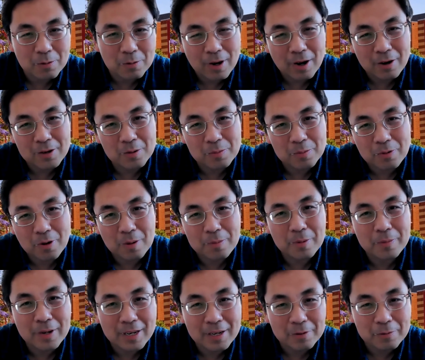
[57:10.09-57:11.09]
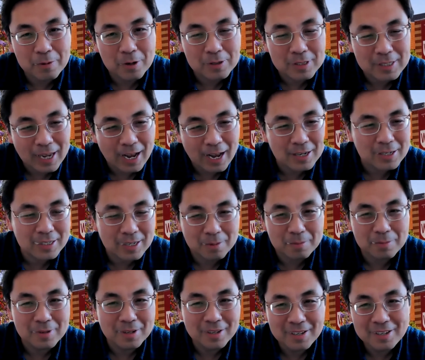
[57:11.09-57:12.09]
well, you probably will touch
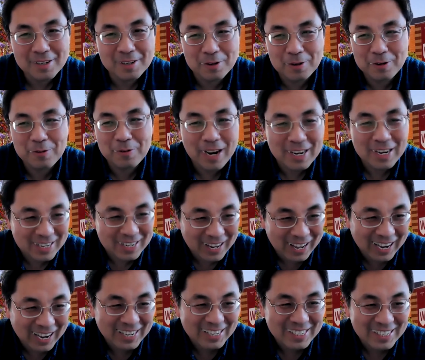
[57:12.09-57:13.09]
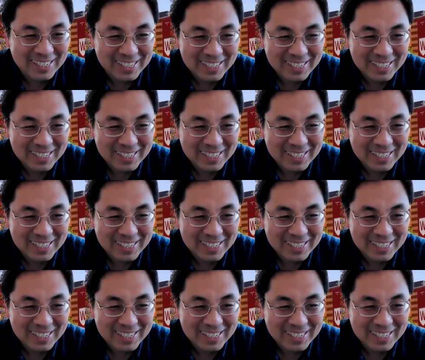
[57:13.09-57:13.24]
some right line.